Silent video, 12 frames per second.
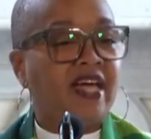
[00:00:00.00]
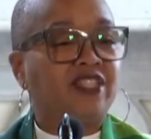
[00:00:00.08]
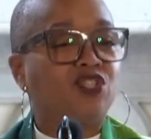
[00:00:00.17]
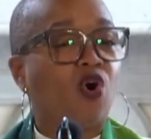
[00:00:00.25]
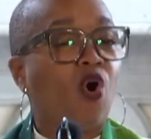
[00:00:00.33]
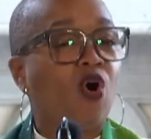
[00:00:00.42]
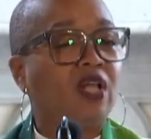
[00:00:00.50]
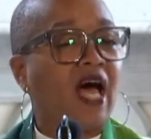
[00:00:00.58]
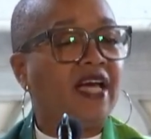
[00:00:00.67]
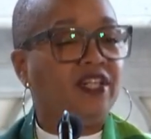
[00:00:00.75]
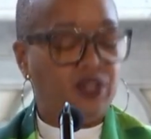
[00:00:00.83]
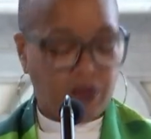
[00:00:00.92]
that's all
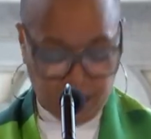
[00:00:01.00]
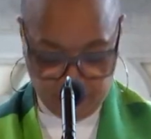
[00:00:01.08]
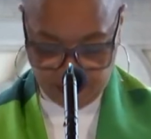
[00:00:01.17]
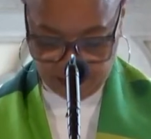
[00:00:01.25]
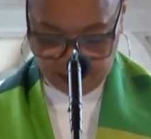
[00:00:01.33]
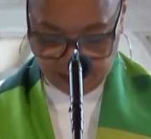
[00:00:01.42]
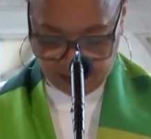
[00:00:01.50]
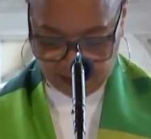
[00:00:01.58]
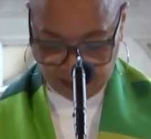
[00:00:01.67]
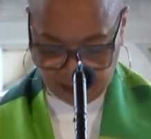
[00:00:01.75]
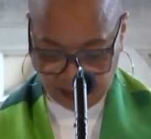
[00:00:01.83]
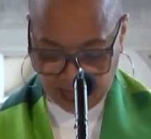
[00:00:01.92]
I knew.
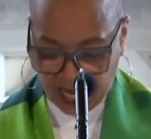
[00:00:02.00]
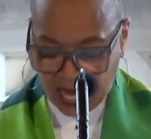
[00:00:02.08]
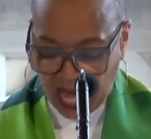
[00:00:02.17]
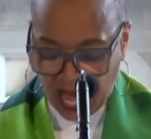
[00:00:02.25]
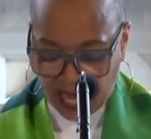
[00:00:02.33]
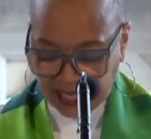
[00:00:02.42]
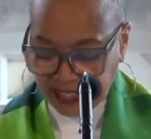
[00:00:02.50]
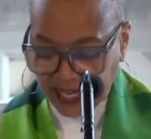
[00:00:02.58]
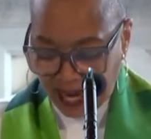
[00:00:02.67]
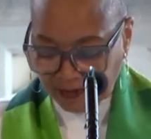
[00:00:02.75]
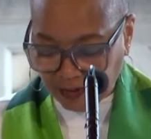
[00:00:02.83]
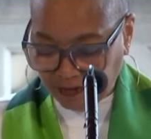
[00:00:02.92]
I'd
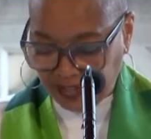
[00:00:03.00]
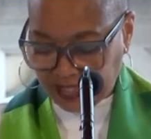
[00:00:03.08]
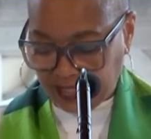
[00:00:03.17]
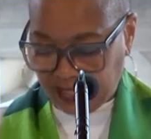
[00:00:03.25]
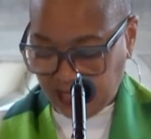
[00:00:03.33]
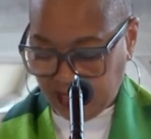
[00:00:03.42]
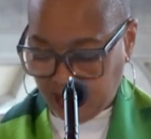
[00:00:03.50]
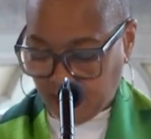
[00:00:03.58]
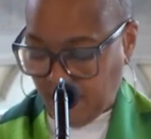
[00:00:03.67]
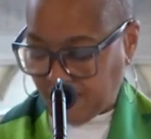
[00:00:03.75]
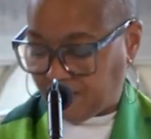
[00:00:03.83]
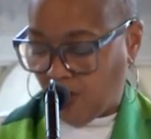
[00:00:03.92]
never visited
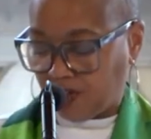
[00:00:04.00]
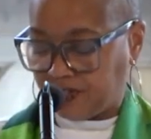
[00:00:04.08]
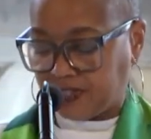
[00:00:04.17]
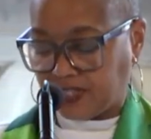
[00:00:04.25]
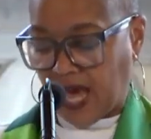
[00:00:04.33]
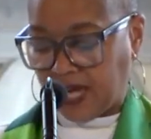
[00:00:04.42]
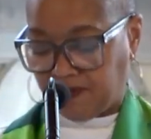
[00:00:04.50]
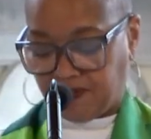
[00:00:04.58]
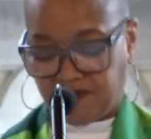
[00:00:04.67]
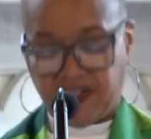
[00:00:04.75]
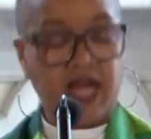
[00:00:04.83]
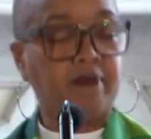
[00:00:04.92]
my father's side of
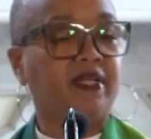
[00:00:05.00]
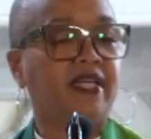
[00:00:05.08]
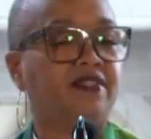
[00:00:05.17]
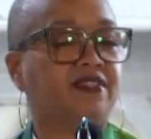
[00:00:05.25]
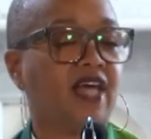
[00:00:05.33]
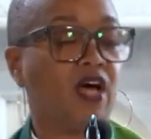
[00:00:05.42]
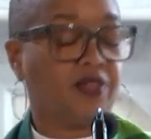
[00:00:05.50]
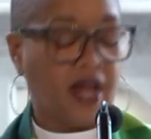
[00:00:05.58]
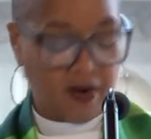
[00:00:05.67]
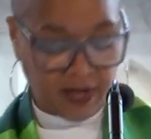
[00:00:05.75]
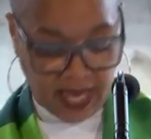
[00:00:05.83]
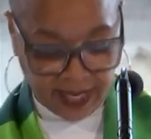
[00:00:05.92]
the family in South
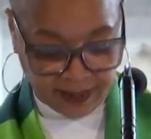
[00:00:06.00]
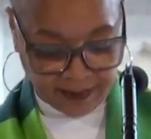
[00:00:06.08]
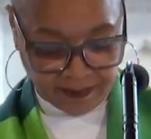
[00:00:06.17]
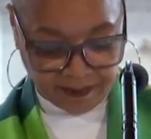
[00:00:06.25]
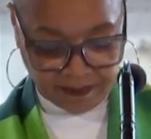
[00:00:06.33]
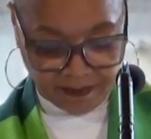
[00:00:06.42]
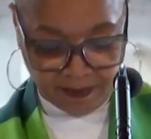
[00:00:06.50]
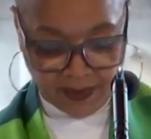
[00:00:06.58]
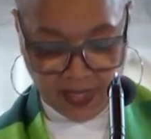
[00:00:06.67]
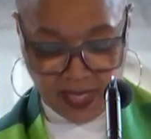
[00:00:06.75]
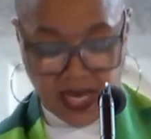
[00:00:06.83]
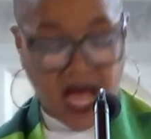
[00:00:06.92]
Carolina.
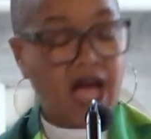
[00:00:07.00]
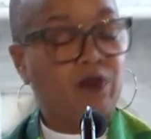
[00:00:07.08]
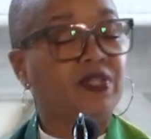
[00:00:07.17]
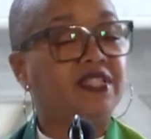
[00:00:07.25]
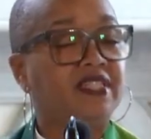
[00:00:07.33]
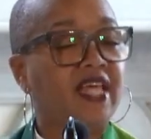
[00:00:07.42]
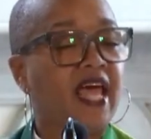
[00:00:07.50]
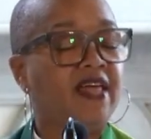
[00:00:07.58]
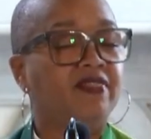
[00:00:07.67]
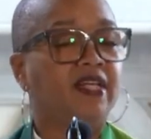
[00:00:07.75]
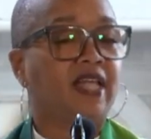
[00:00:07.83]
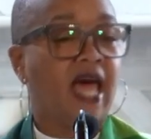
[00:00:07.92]
I was
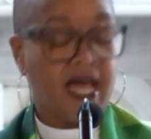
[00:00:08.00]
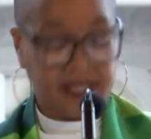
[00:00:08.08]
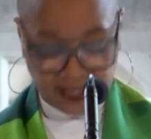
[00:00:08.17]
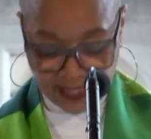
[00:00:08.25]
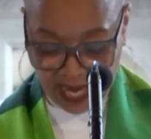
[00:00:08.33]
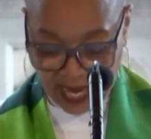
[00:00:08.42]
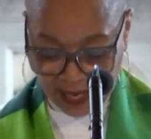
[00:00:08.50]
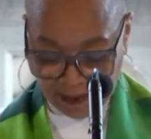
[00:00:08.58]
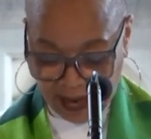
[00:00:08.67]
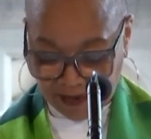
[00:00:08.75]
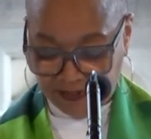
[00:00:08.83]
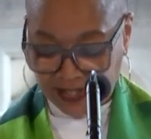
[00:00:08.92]
10 the last
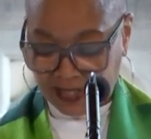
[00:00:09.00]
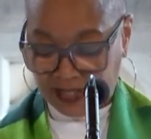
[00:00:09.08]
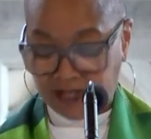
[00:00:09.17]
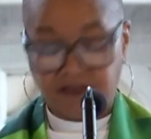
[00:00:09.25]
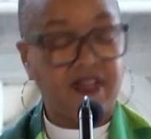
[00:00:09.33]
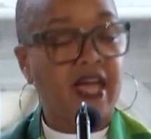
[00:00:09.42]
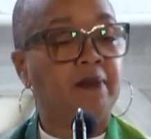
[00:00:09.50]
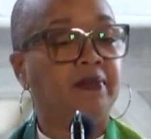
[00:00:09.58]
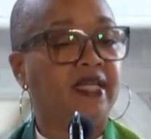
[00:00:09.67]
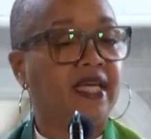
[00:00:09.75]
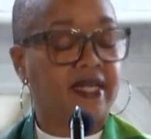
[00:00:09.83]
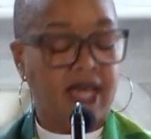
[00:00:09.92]
time I visited
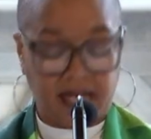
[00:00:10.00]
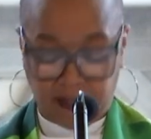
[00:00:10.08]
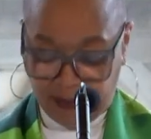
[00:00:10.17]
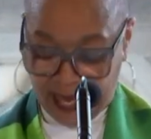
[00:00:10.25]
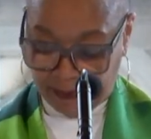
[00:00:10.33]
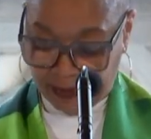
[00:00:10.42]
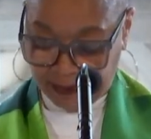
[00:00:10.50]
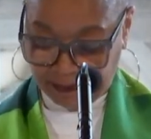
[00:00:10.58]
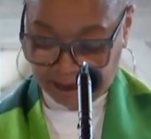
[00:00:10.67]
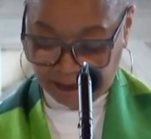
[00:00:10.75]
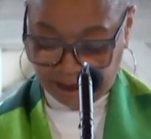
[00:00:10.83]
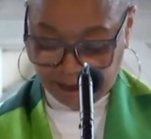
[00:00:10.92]
family in Alabama.
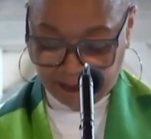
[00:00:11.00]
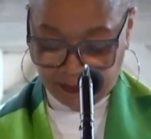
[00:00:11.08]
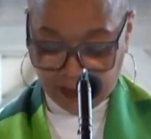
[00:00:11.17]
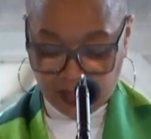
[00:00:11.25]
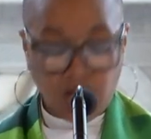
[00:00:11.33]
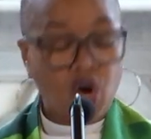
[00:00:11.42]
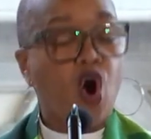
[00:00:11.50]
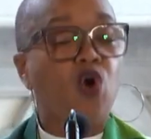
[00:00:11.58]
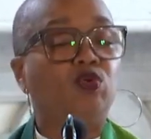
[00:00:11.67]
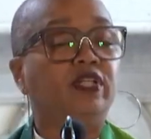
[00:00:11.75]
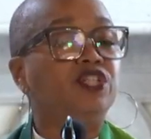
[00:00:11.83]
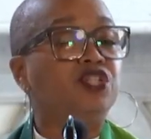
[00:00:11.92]

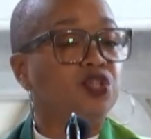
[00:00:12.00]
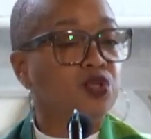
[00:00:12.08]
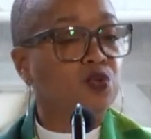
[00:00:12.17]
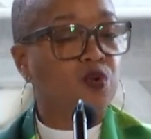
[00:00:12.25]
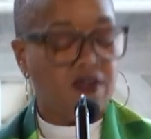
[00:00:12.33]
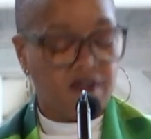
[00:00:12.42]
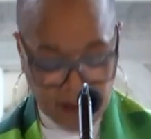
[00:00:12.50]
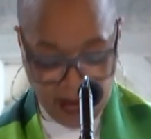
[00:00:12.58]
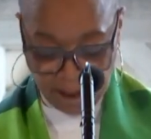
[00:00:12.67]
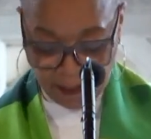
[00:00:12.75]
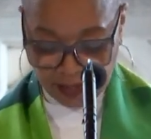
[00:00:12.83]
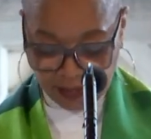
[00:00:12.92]
Only two of
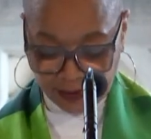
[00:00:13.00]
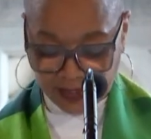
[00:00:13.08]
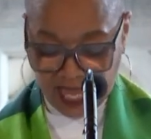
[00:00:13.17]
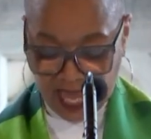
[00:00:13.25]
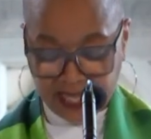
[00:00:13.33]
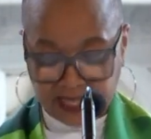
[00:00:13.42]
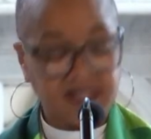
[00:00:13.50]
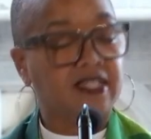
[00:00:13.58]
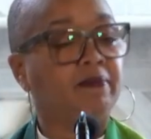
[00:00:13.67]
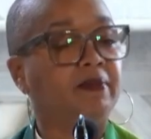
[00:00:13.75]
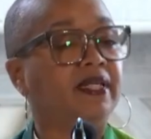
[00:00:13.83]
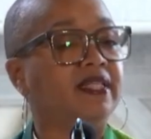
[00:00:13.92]
my mother's eight
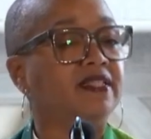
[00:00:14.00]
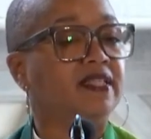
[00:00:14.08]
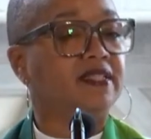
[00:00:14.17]
siblings